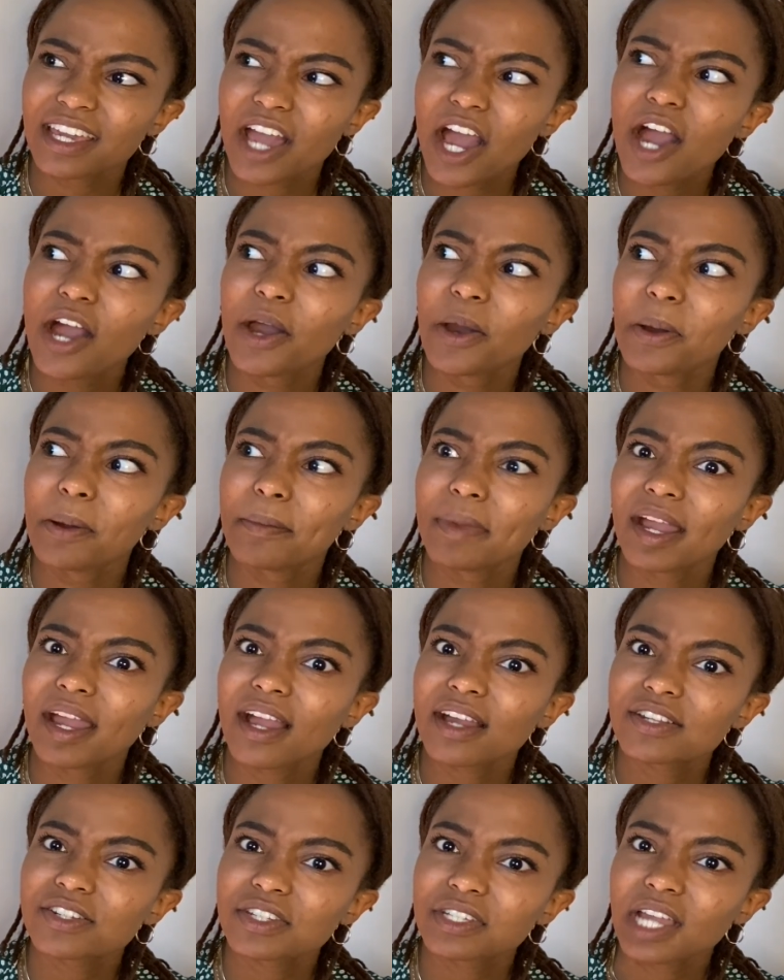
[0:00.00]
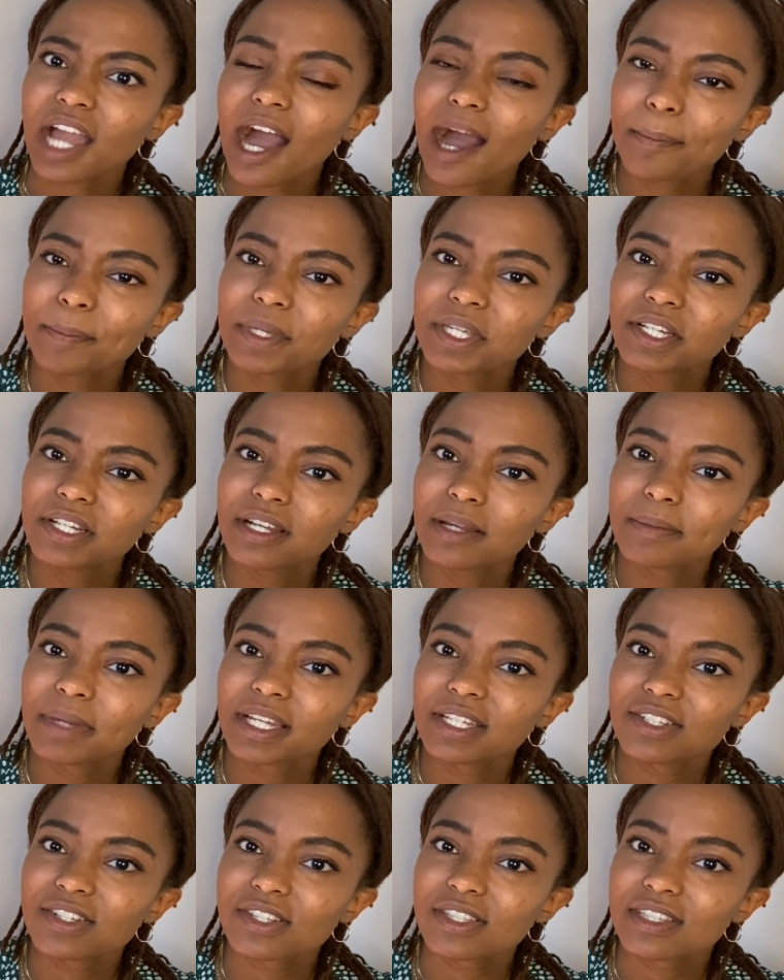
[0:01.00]
oh, am I actually happy, or am I
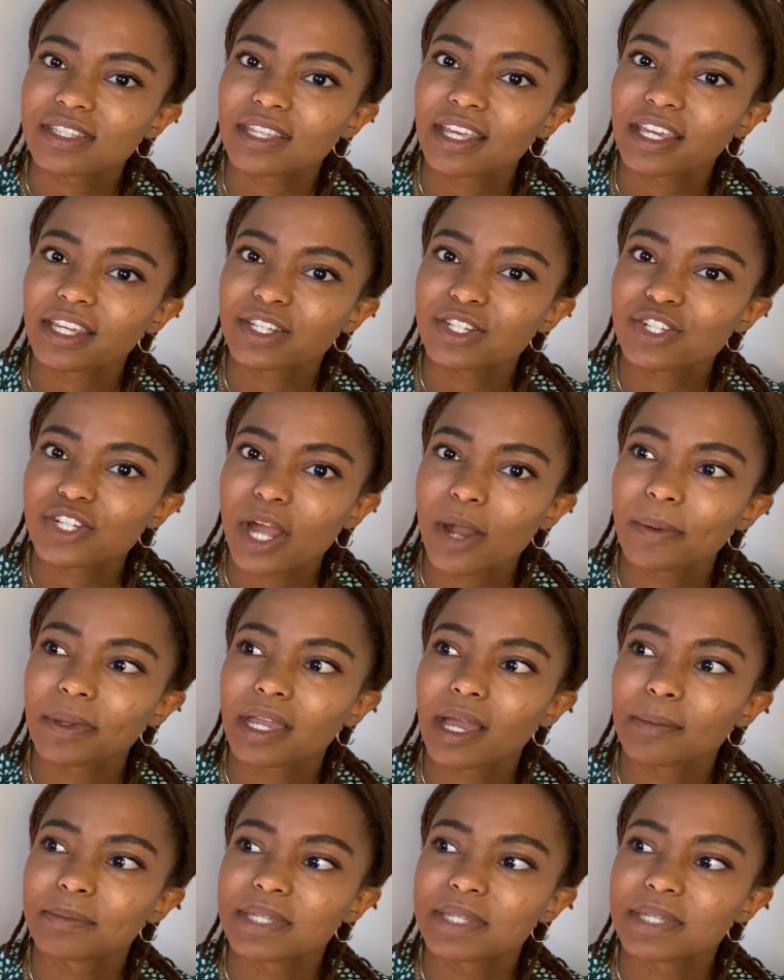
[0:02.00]
just like showing up